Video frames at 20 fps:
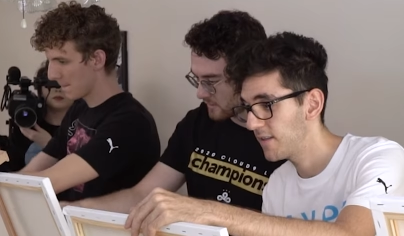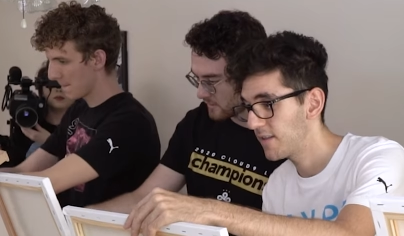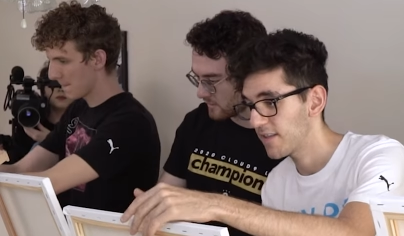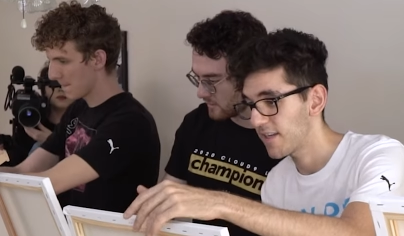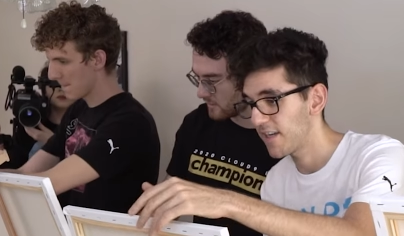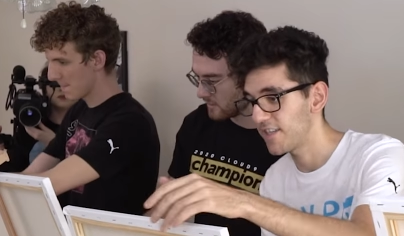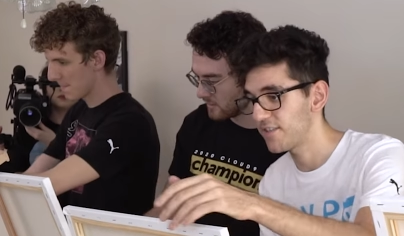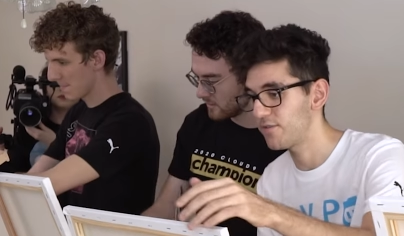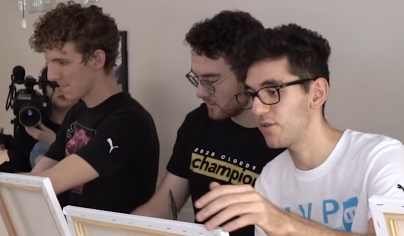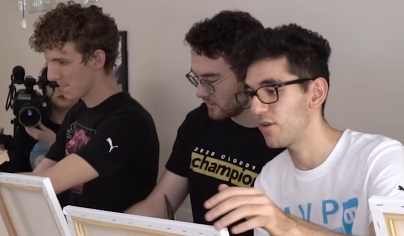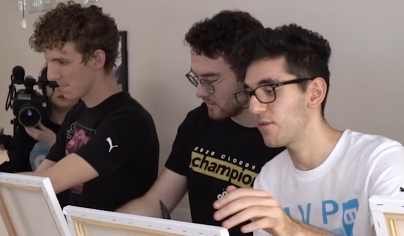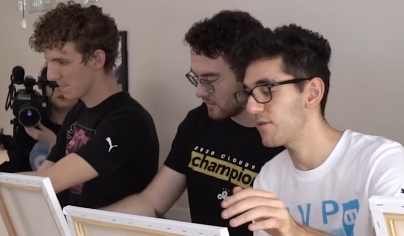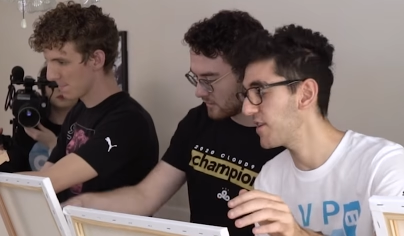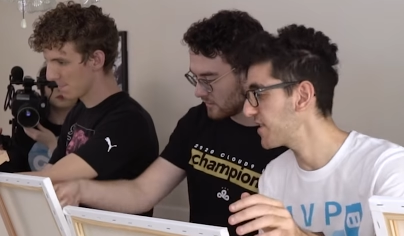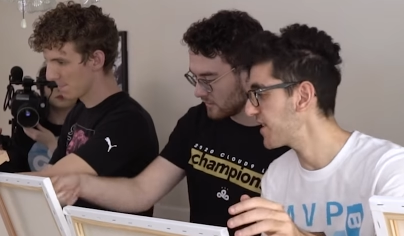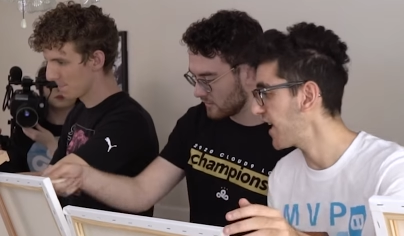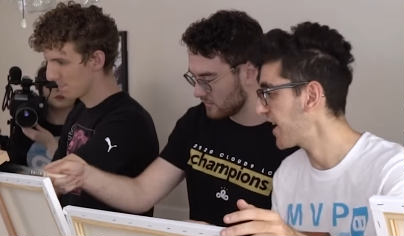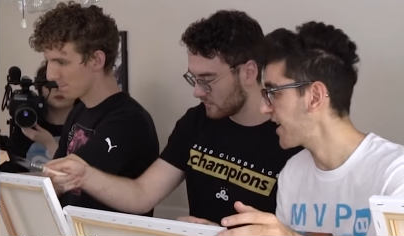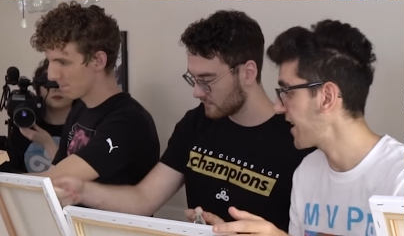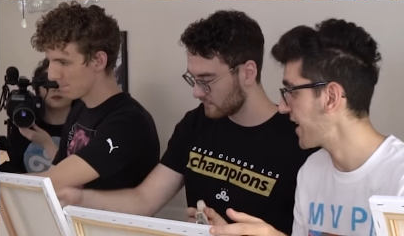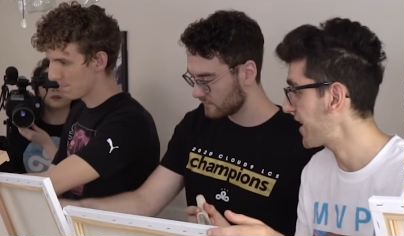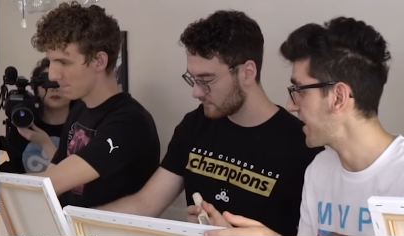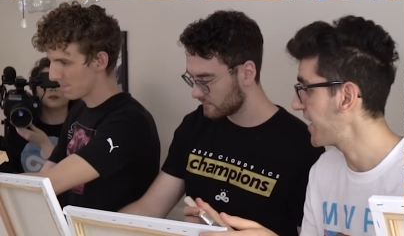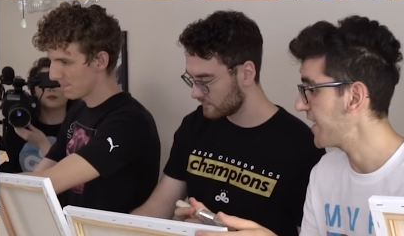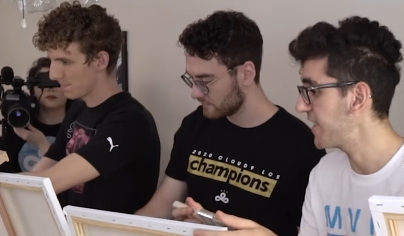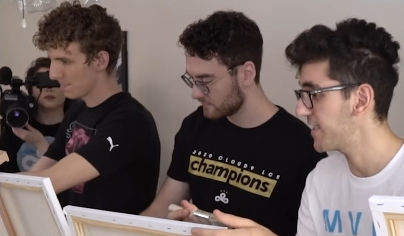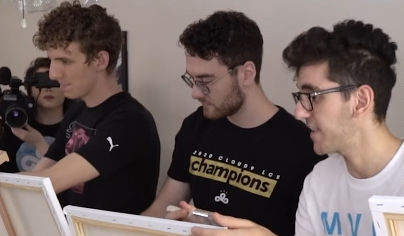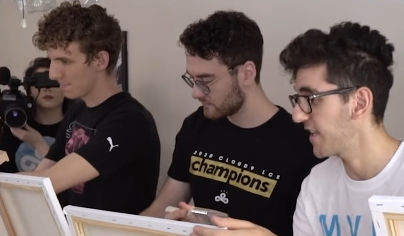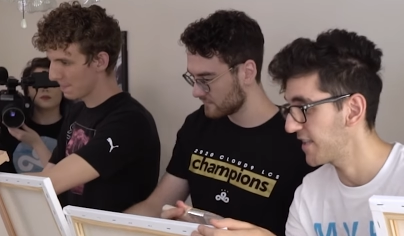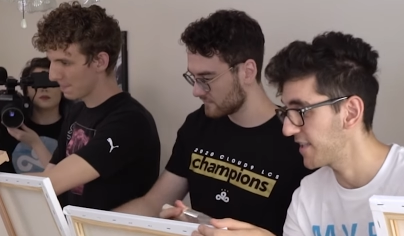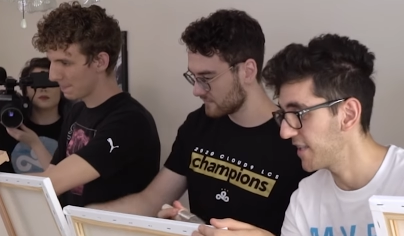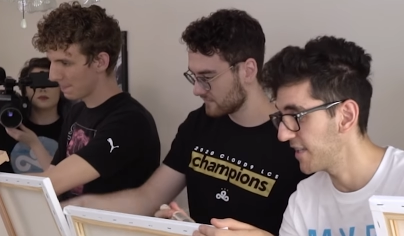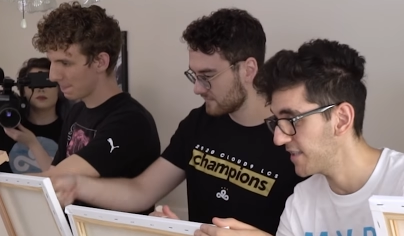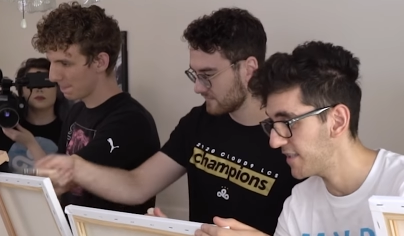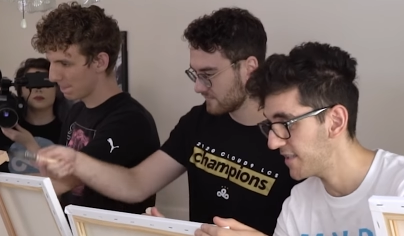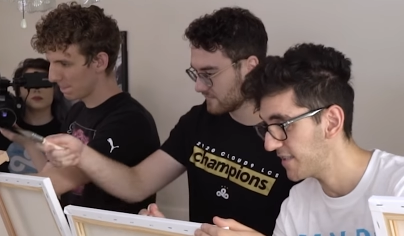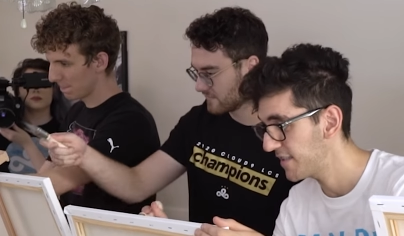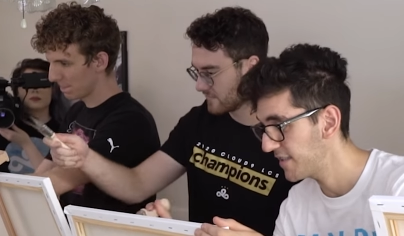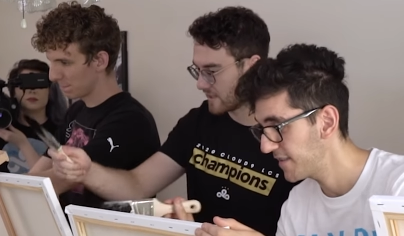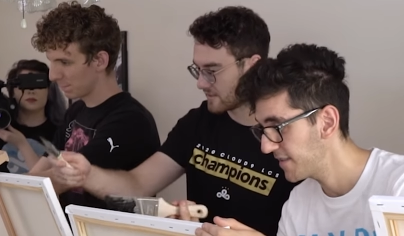Speaker 1: Guys, you know there's like techniques like
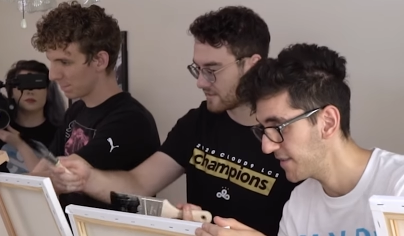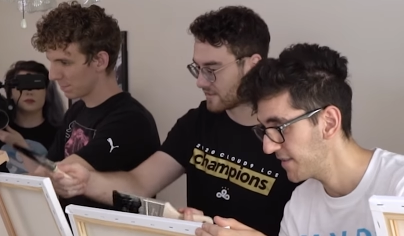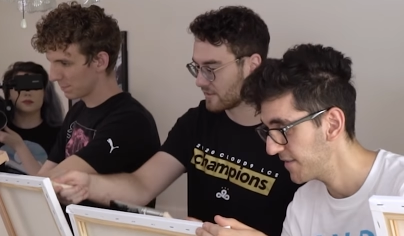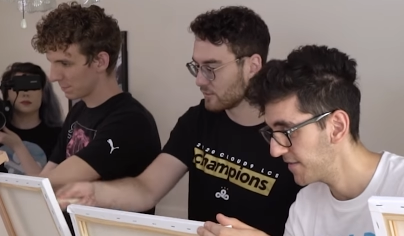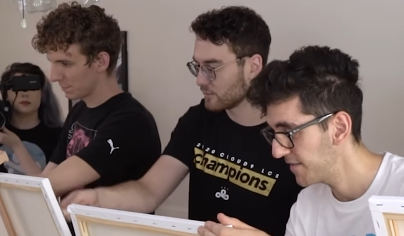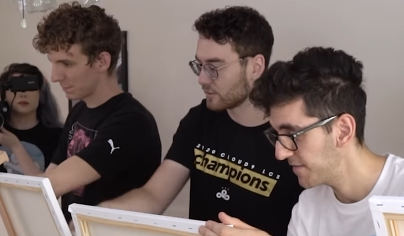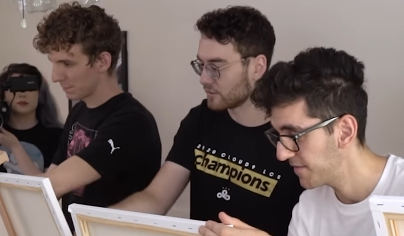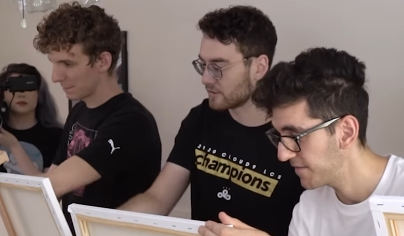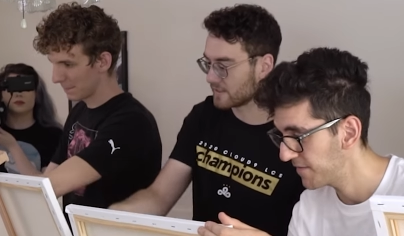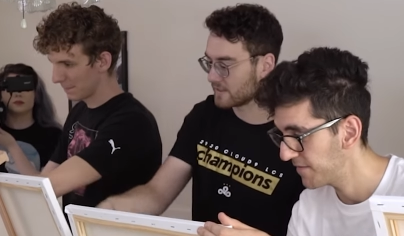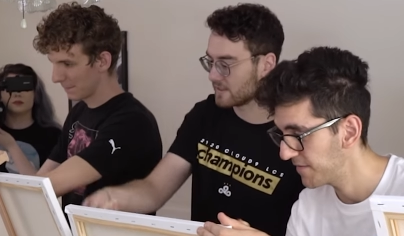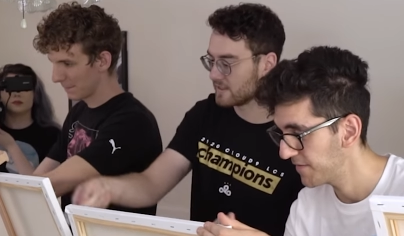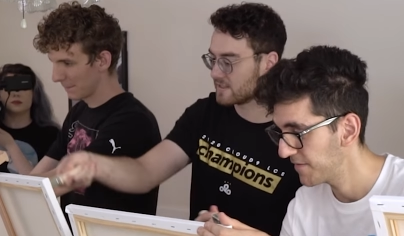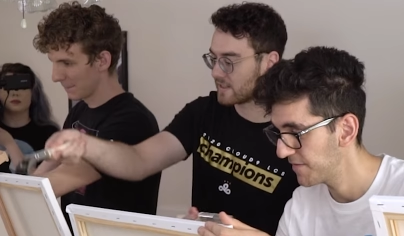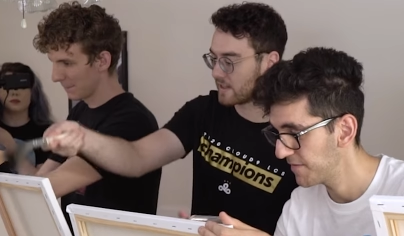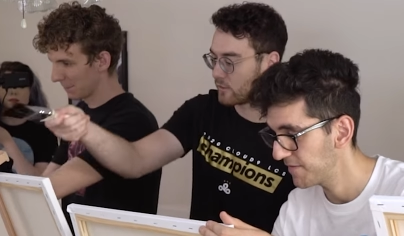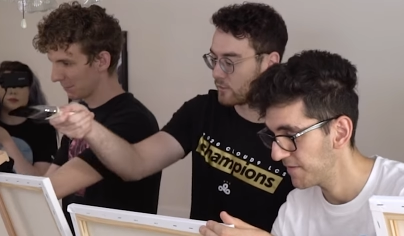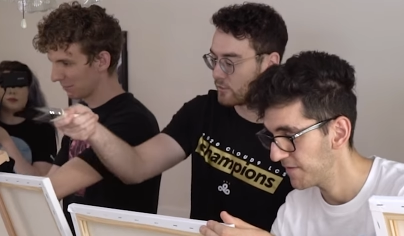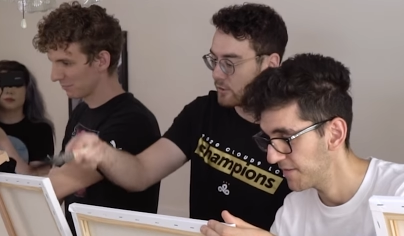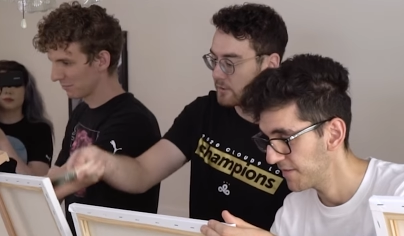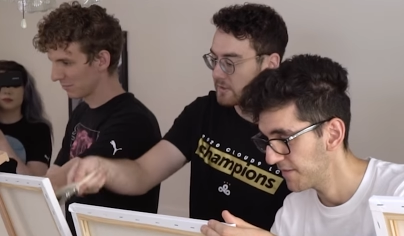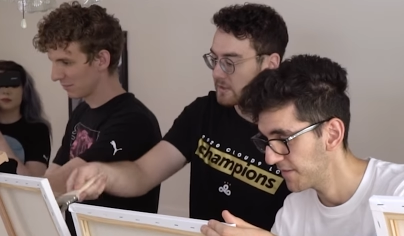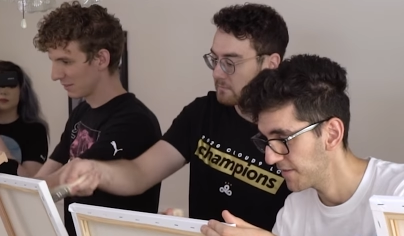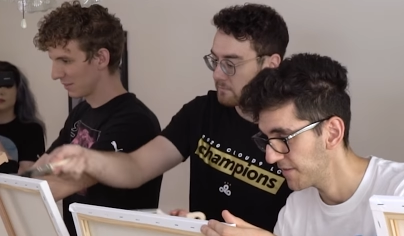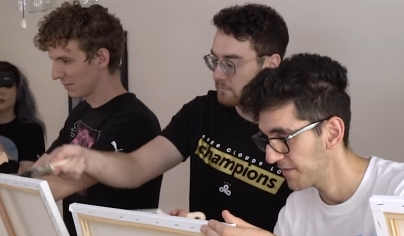this?
Speaker 2: Yes, I know there's techniques, I don't know them.